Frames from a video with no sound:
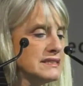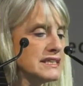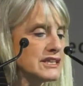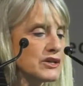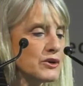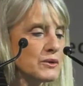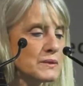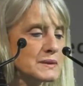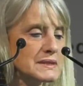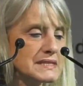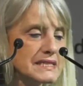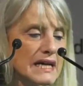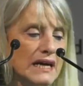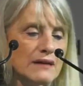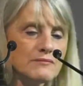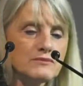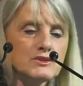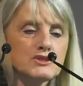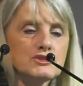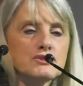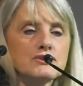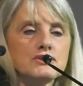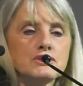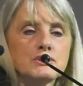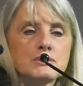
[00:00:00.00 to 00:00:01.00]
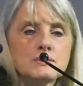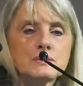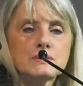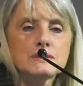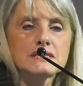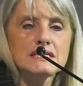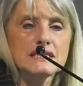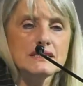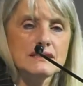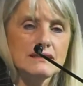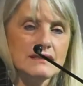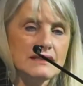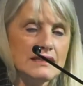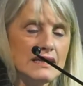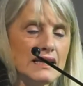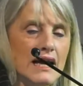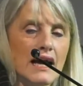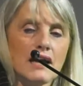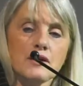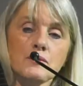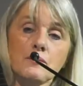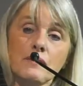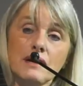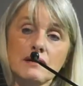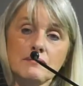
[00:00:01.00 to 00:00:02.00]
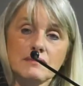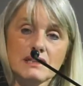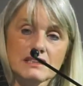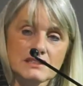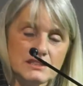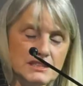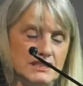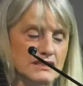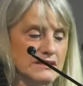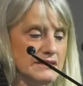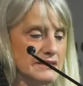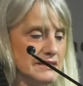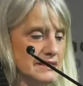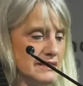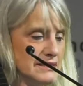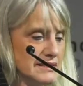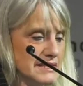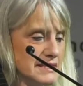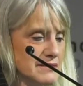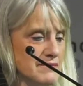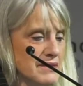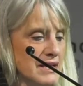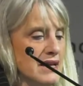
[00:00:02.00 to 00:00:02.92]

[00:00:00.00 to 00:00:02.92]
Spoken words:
consumption using lightweight materials.